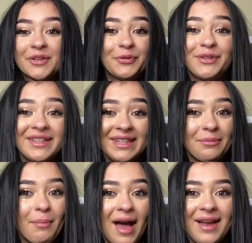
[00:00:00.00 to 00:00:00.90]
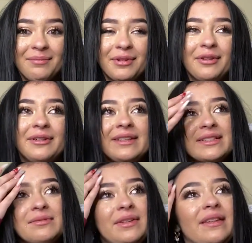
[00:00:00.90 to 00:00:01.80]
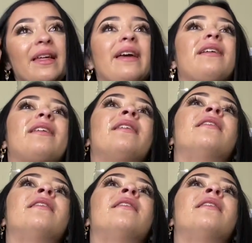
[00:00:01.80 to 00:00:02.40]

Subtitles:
really mind-blowing to me. Like,